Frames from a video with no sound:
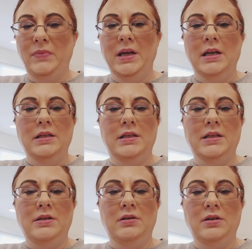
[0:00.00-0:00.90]
It
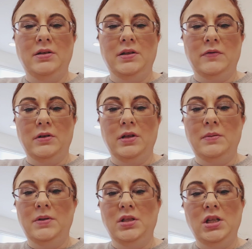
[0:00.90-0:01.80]
says you can use it for lips,